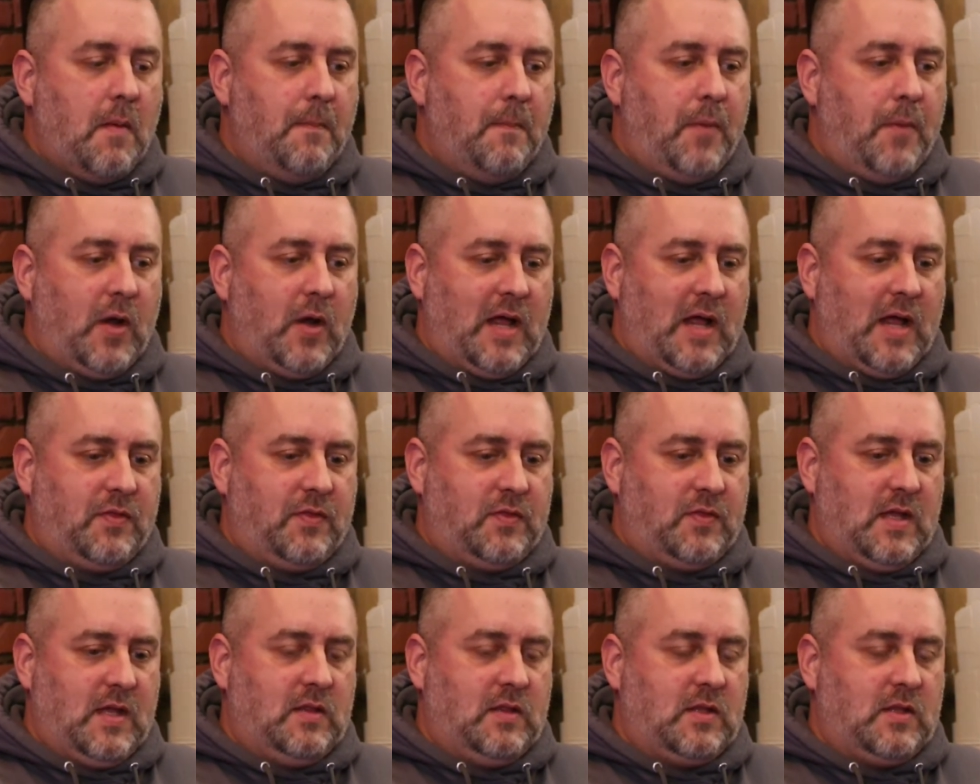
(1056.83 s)
But I
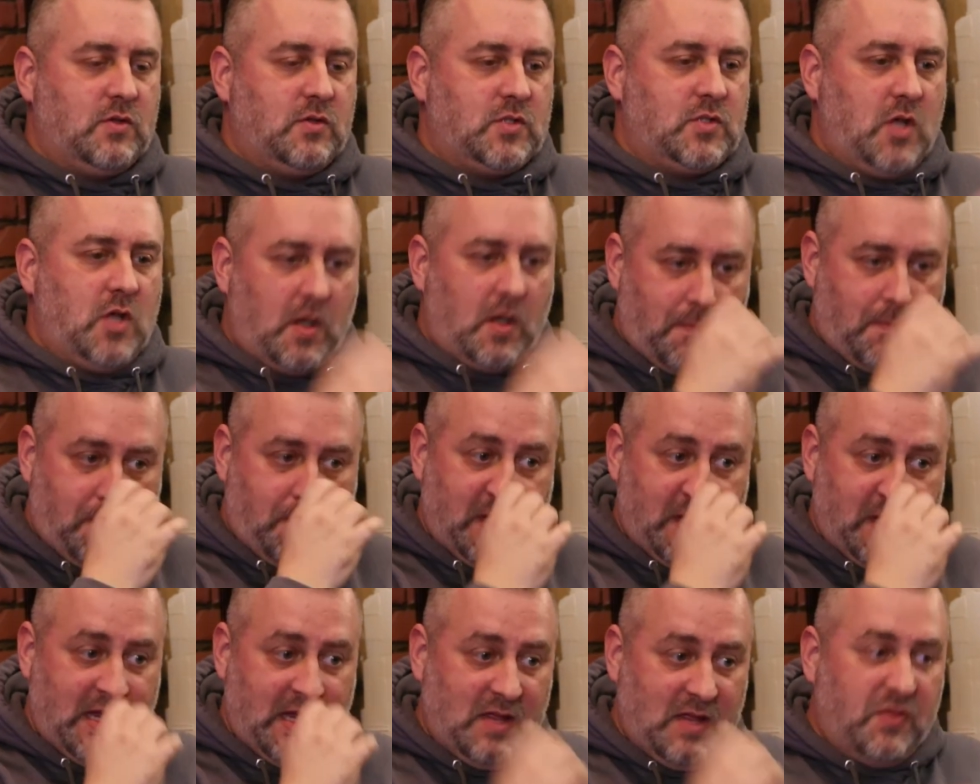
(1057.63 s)
think there's going to
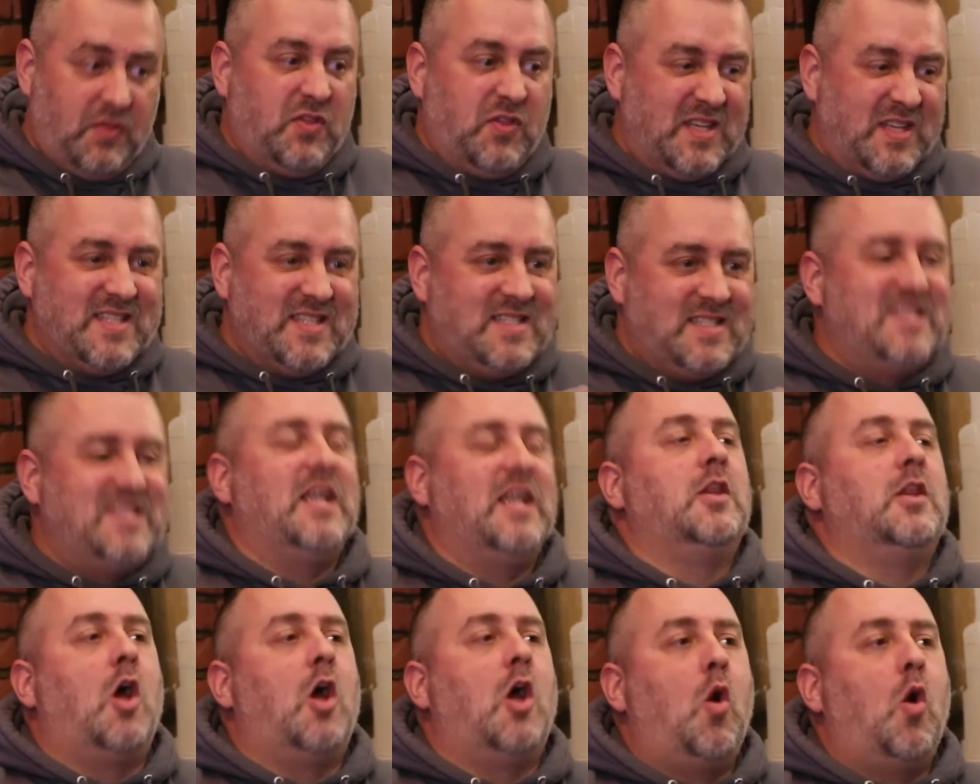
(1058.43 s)
be the
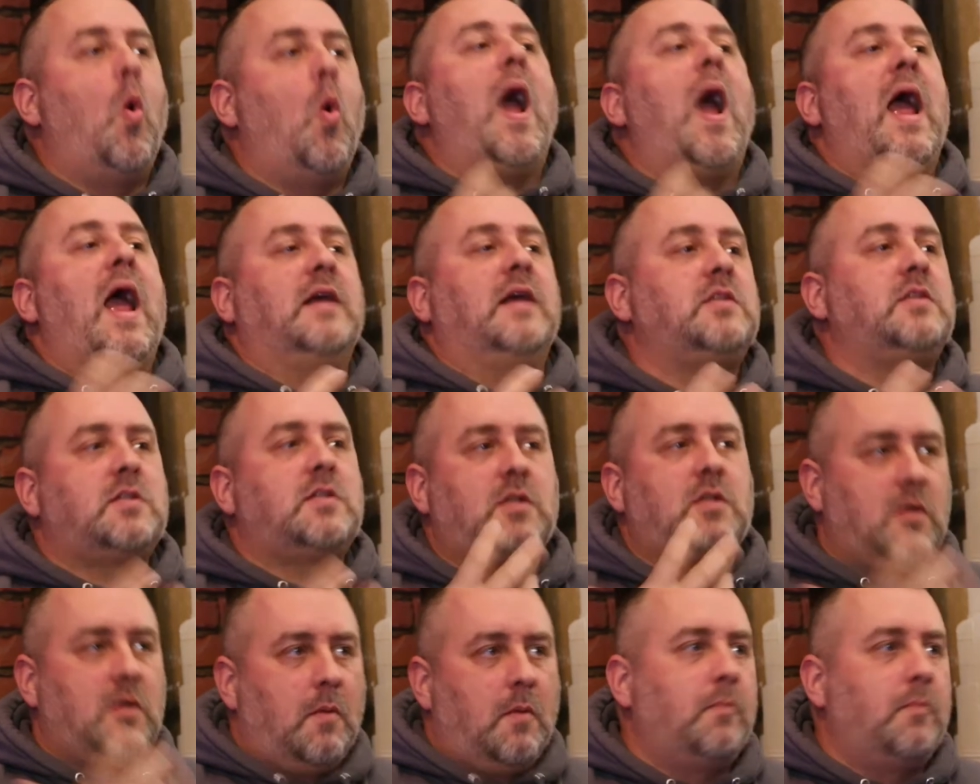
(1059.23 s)
Zillow
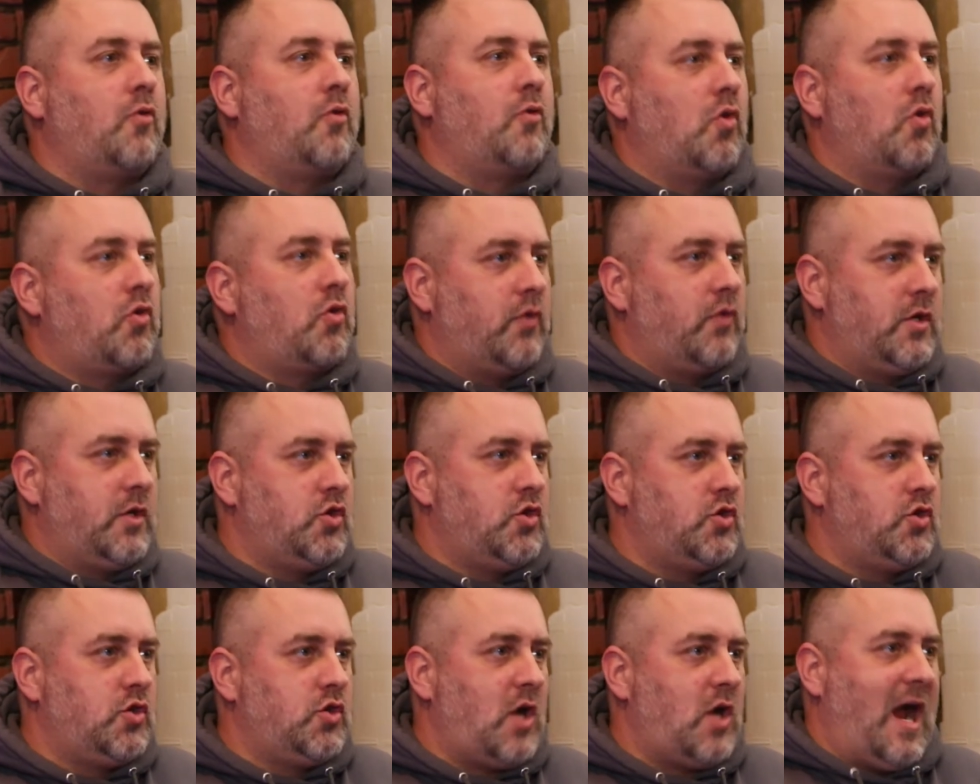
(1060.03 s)
esque
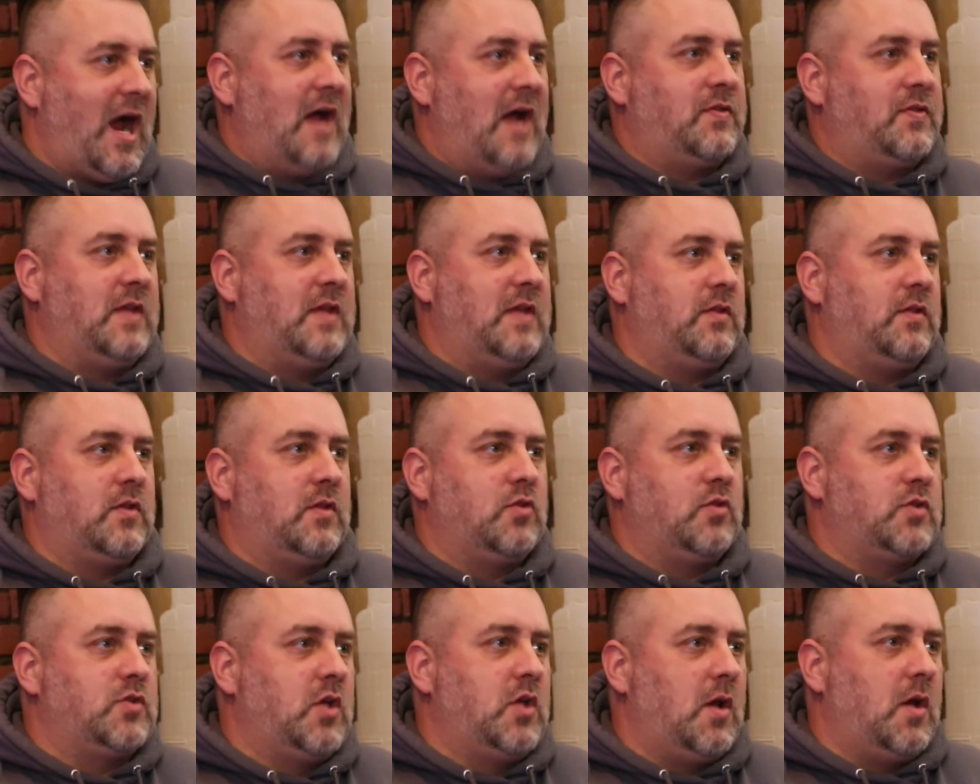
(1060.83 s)
brokerage. I think
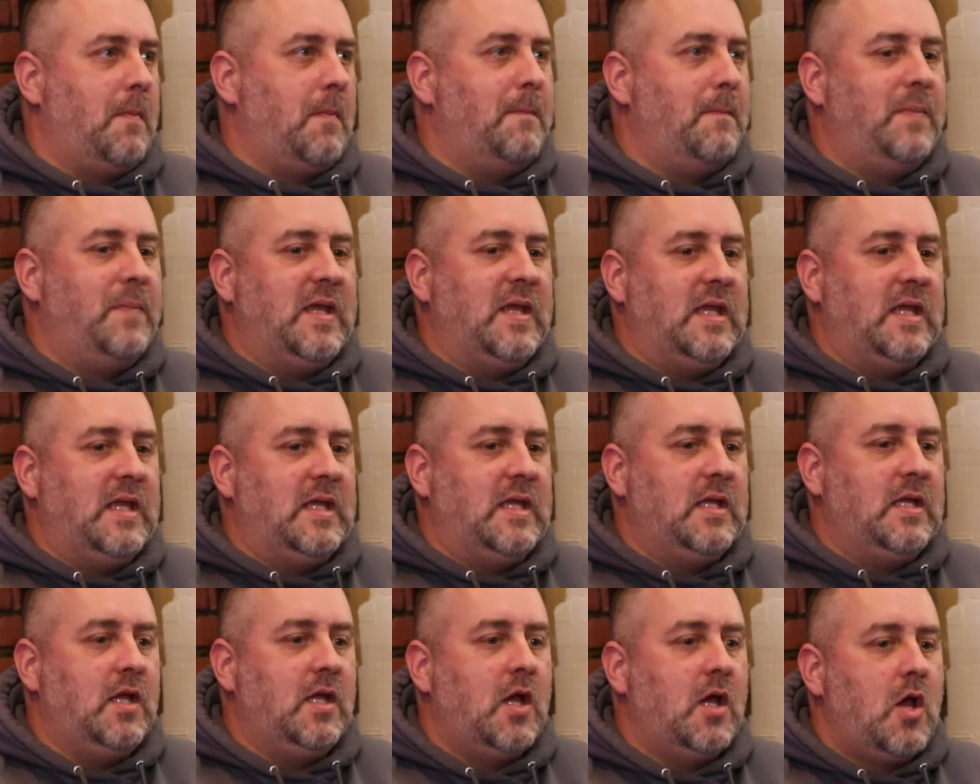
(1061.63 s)
there's going to
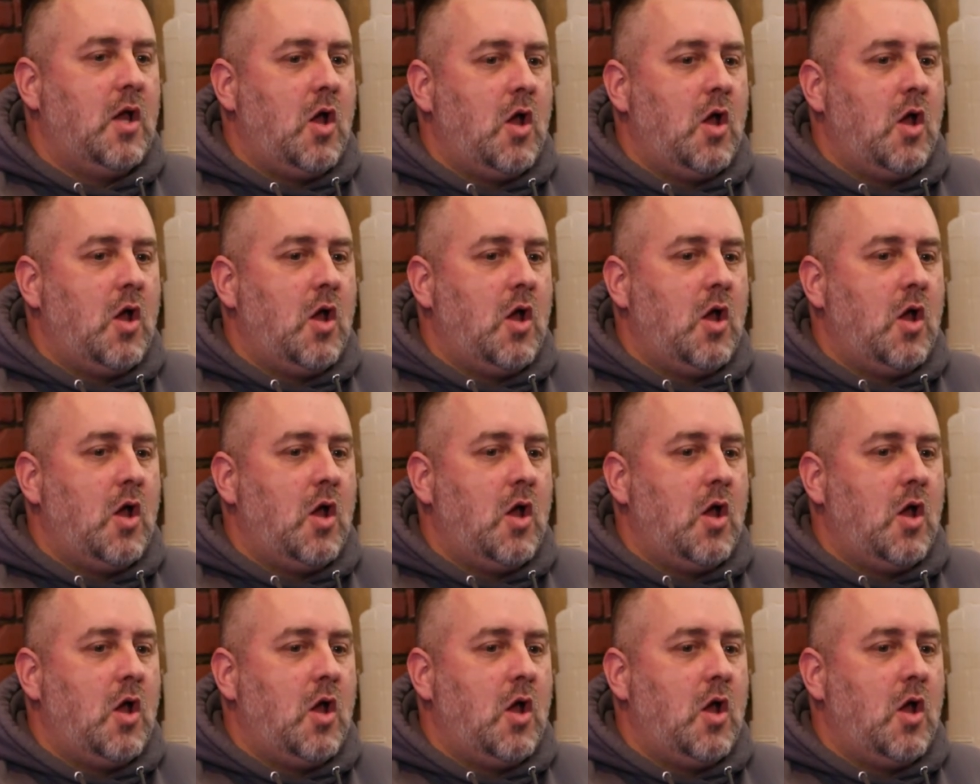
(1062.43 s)
be